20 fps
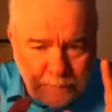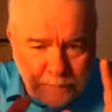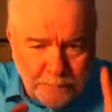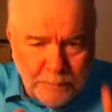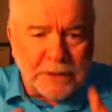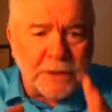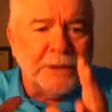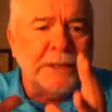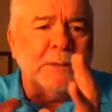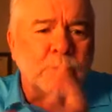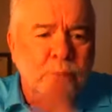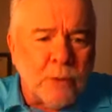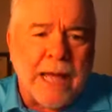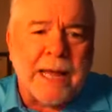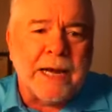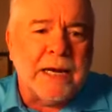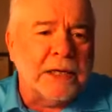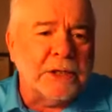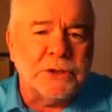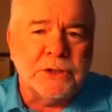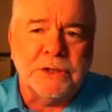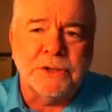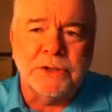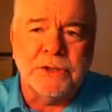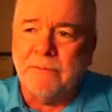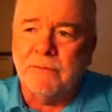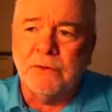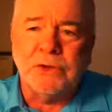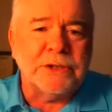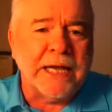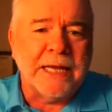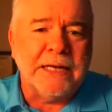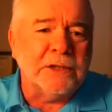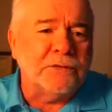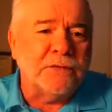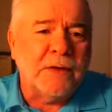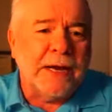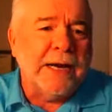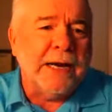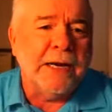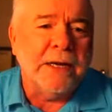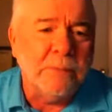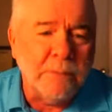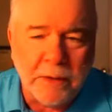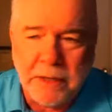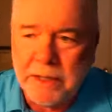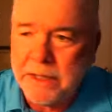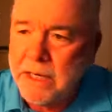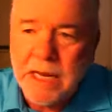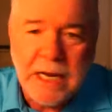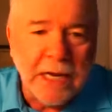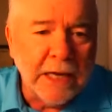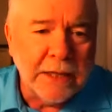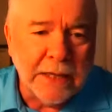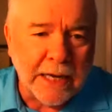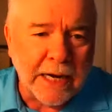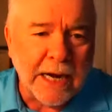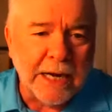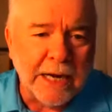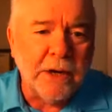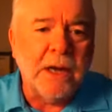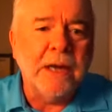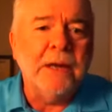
building products has never satisfied anybody that I,